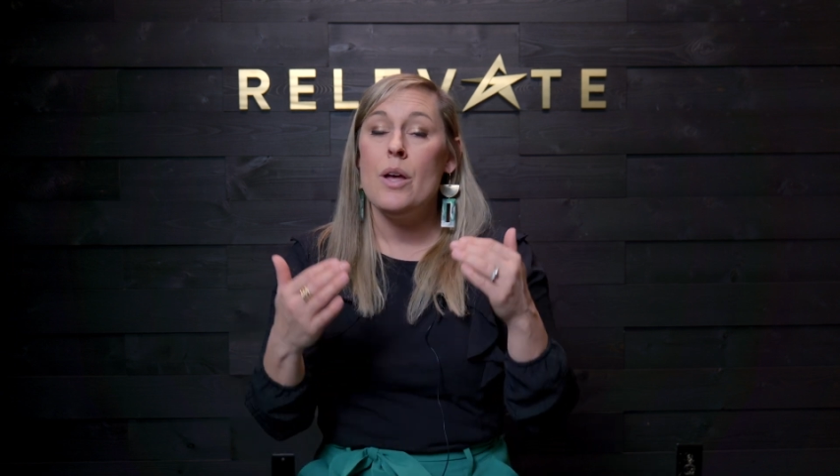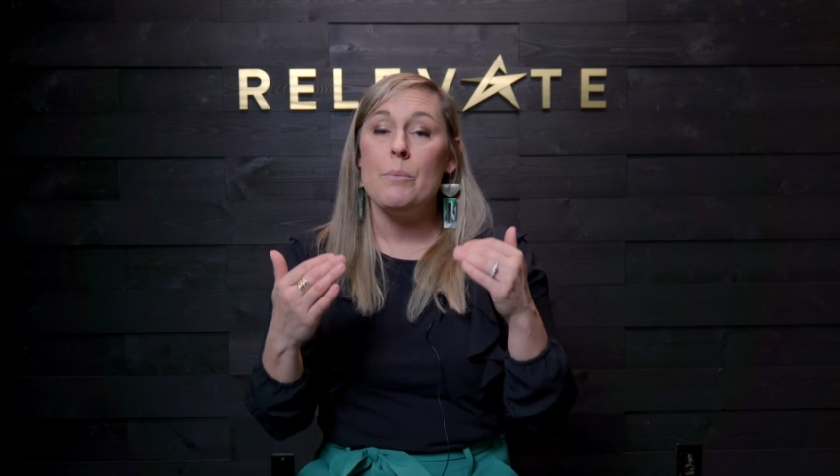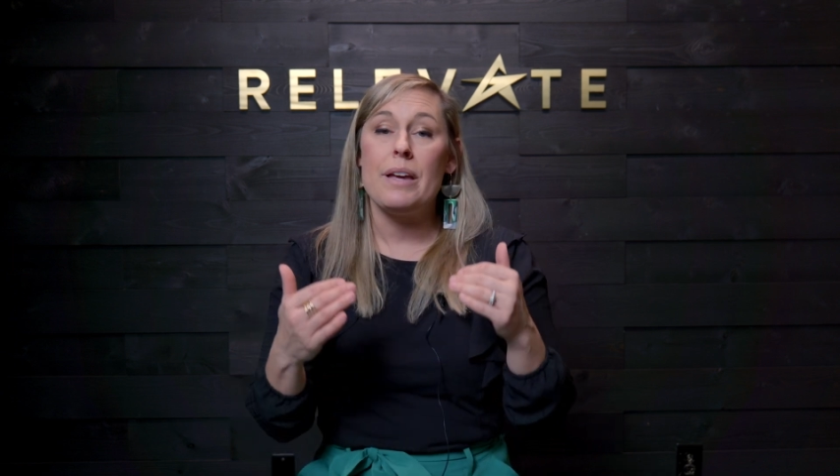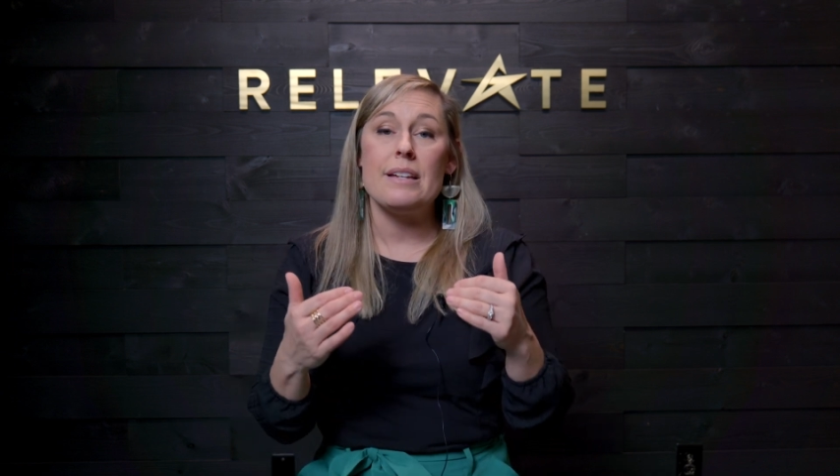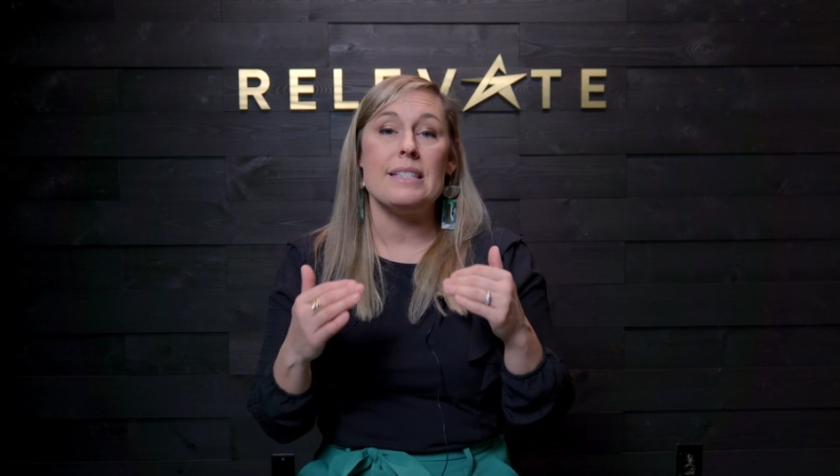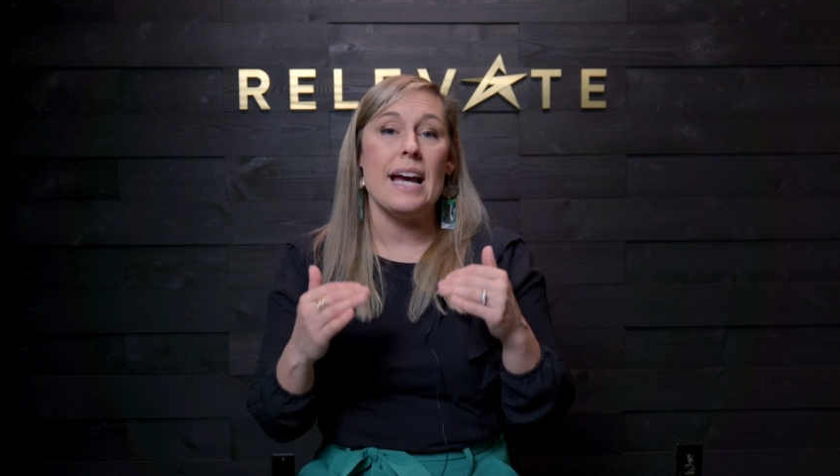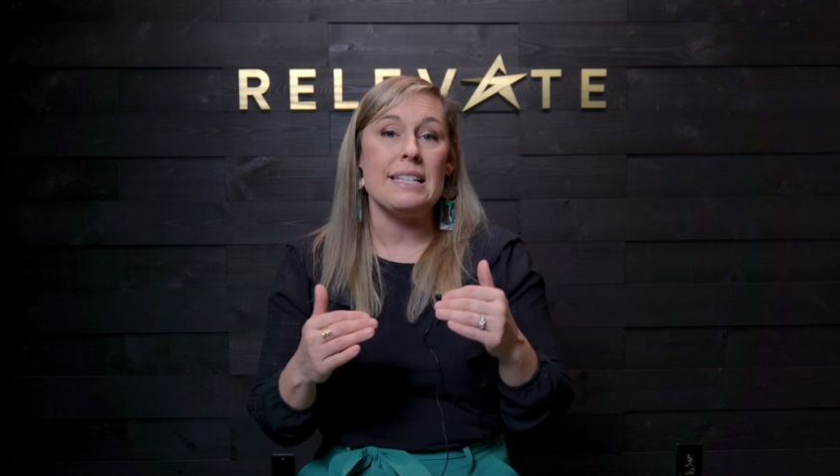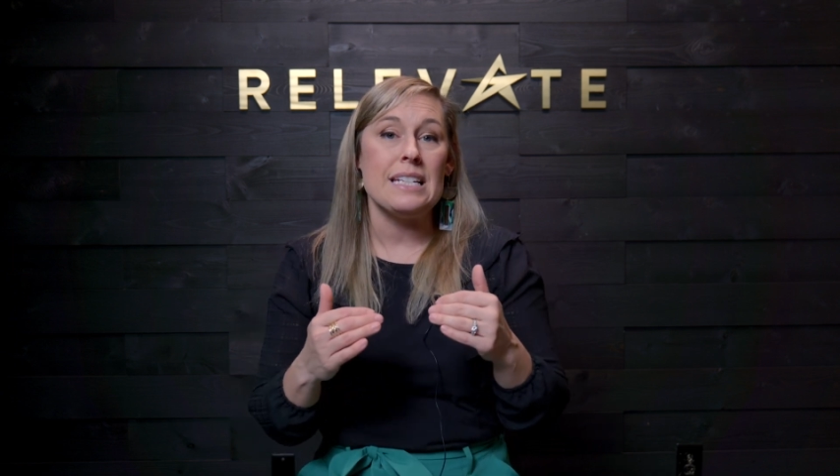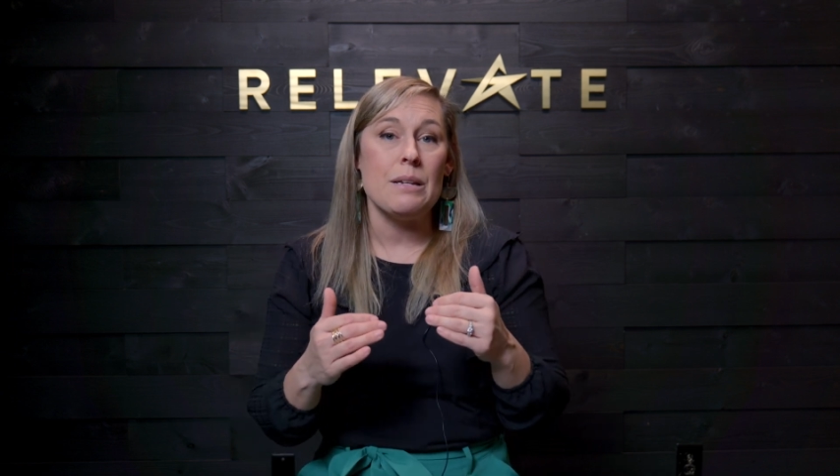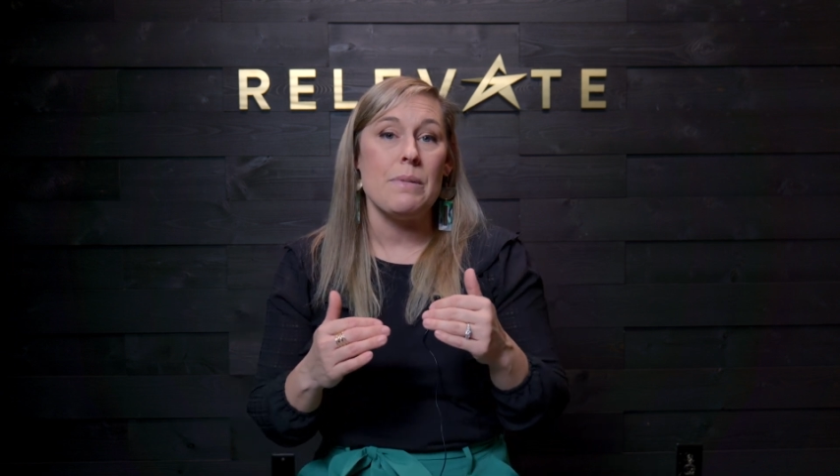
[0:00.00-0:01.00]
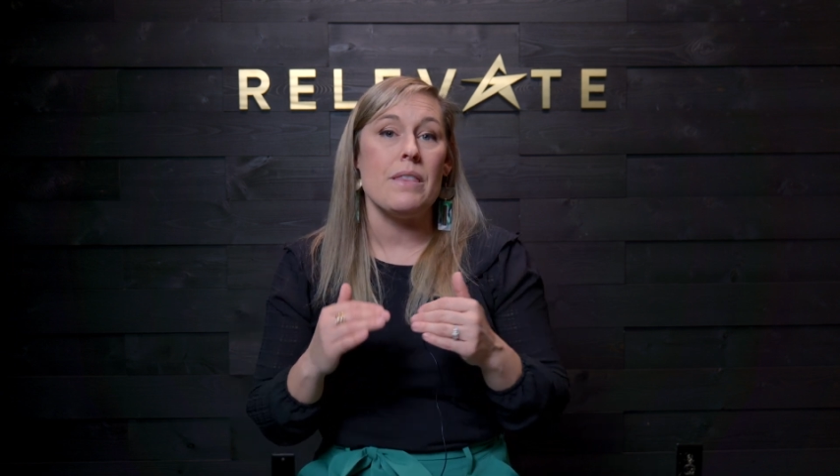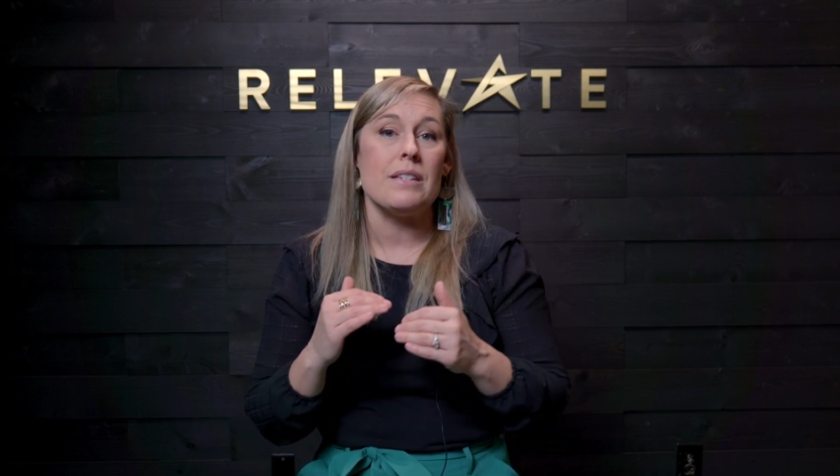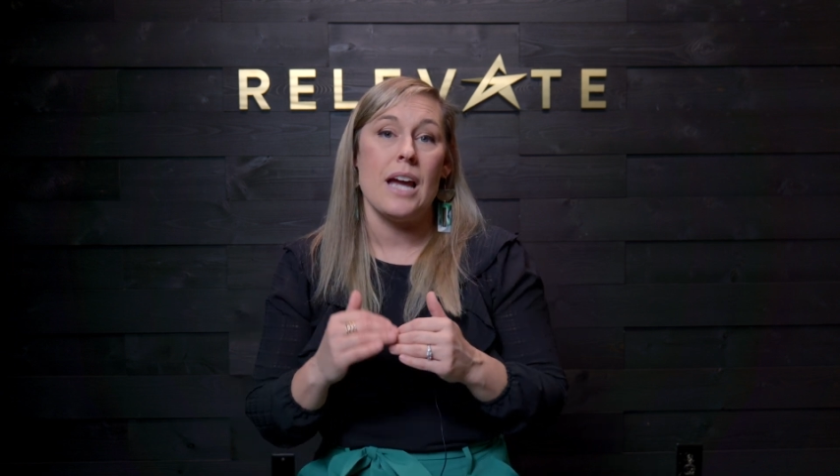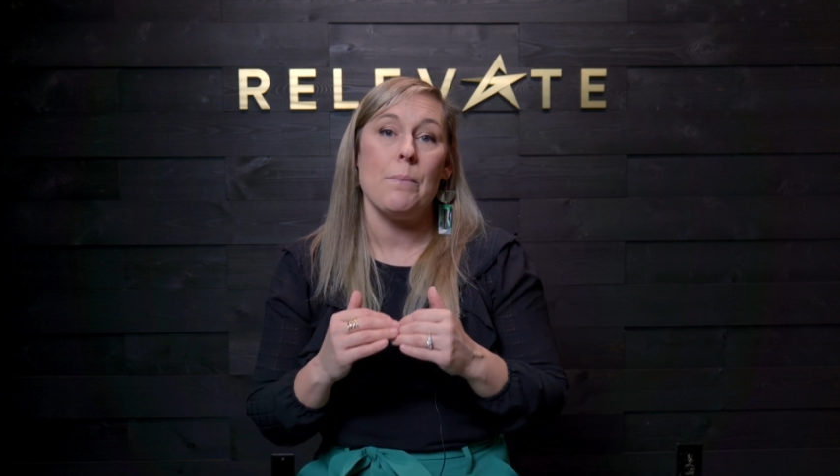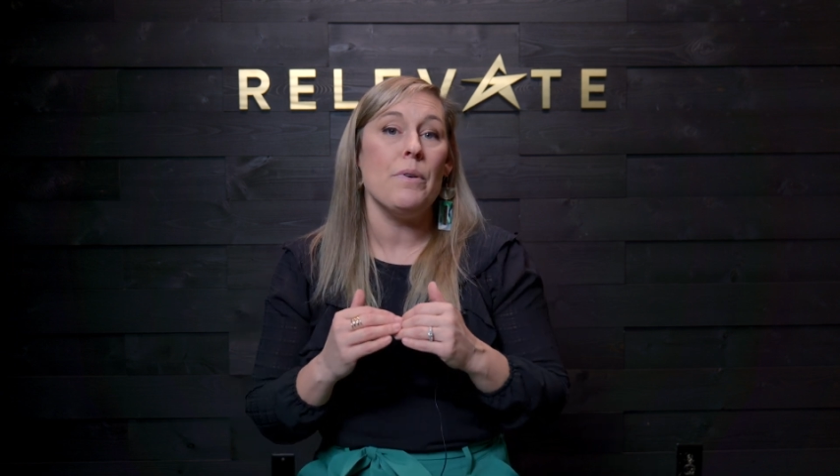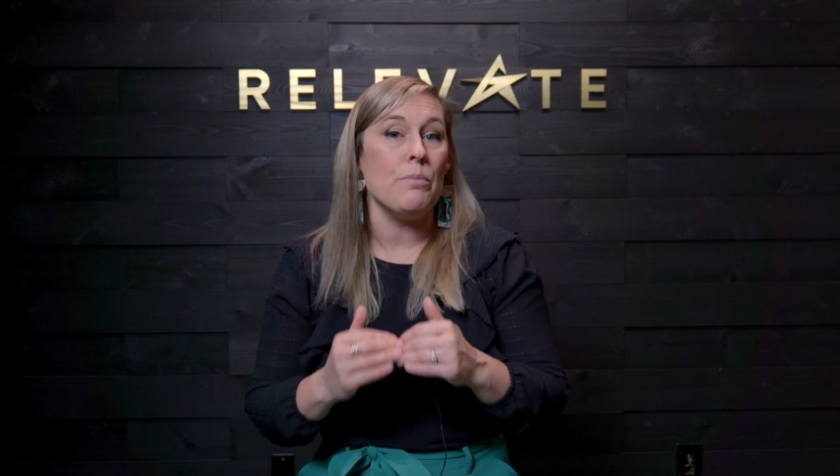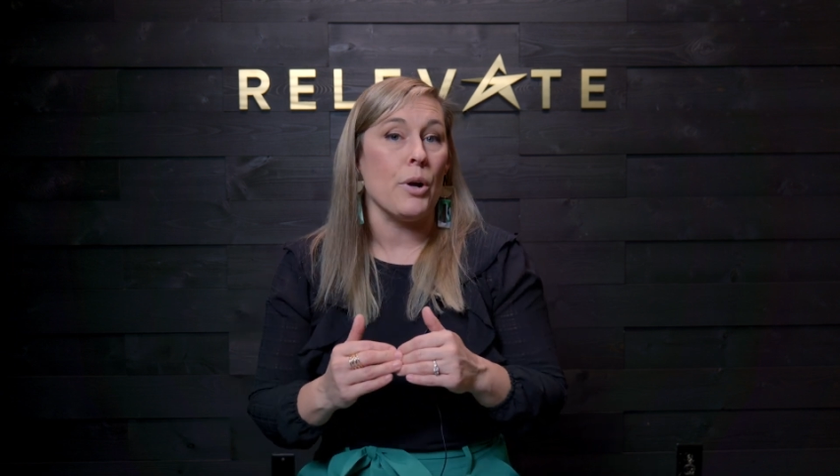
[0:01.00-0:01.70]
because that's going to be the type of